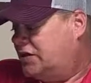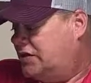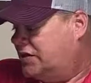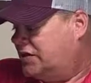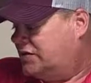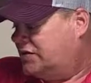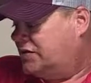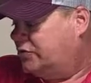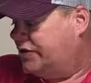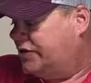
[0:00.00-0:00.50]

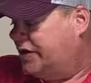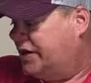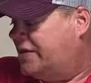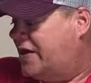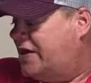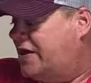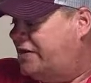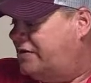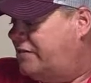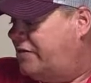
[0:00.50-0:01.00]
till we get
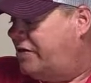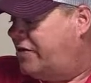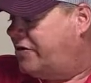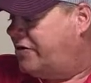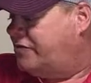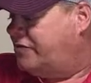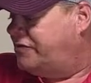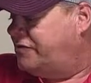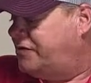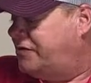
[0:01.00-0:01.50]
that in
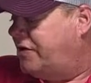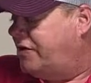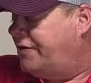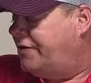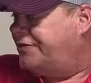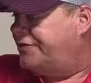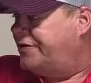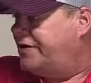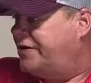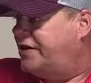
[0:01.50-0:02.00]
America with the
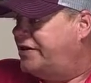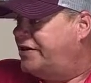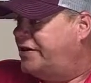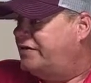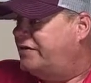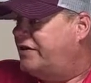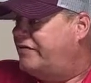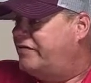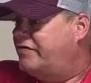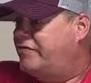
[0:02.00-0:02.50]
dog training,
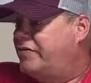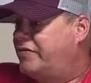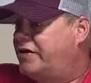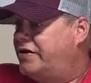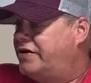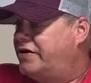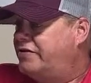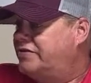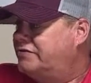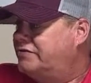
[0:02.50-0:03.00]
then everybody